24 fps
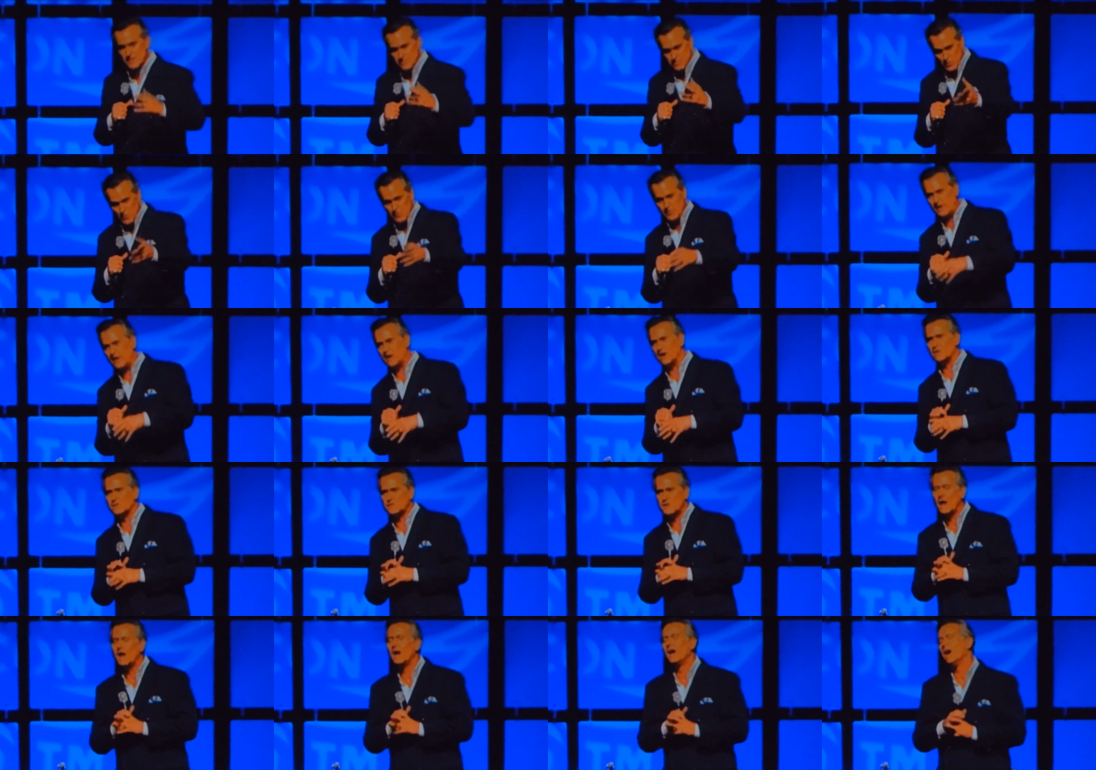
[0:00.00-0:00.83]
movie, he
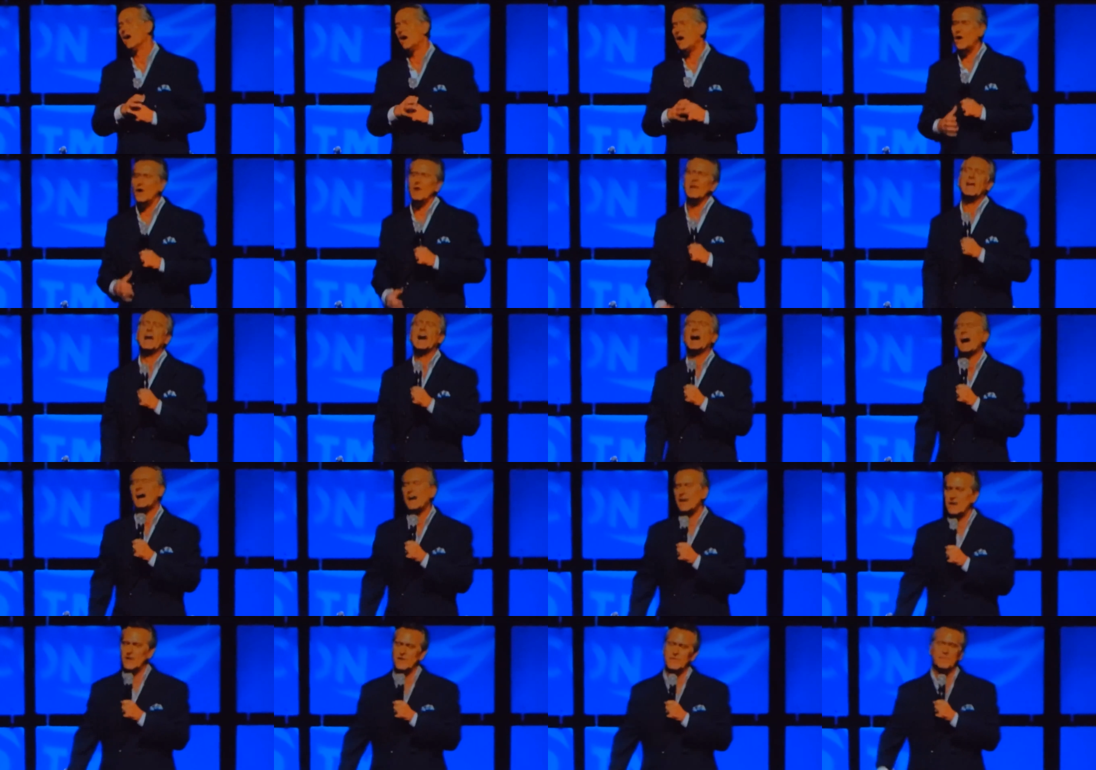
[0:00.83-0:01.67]
goes, oh yeah,
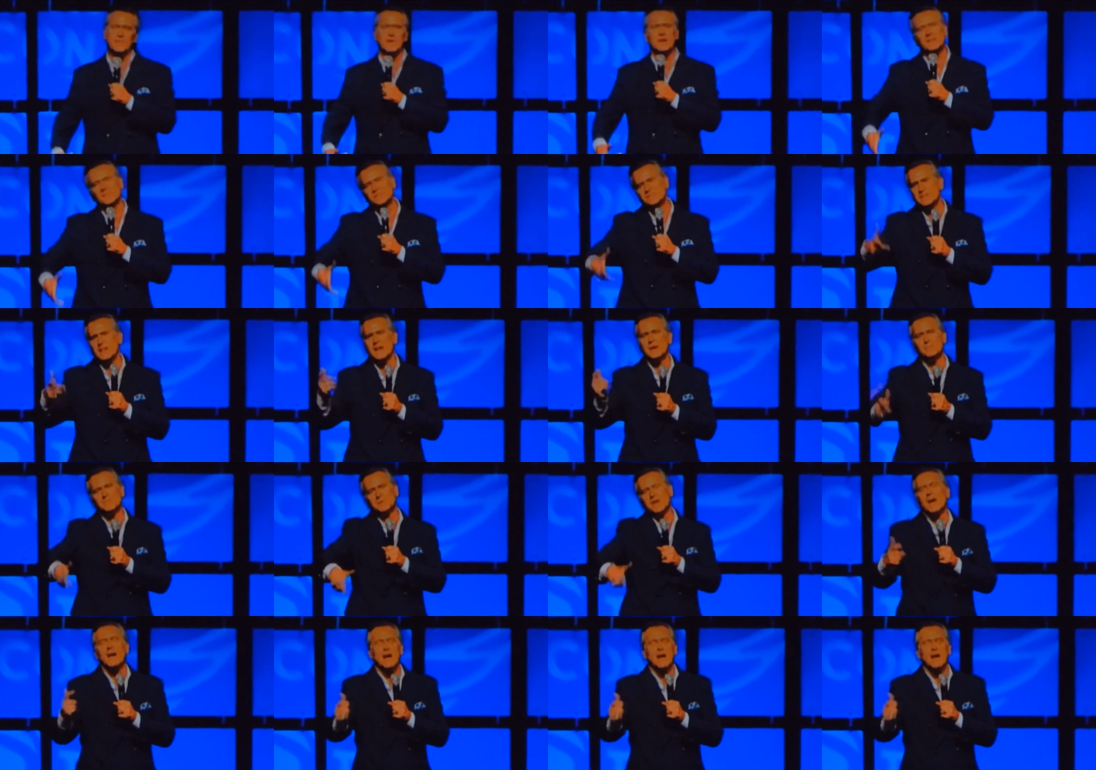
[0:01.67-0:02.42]
hi, you're a friend of Sam's.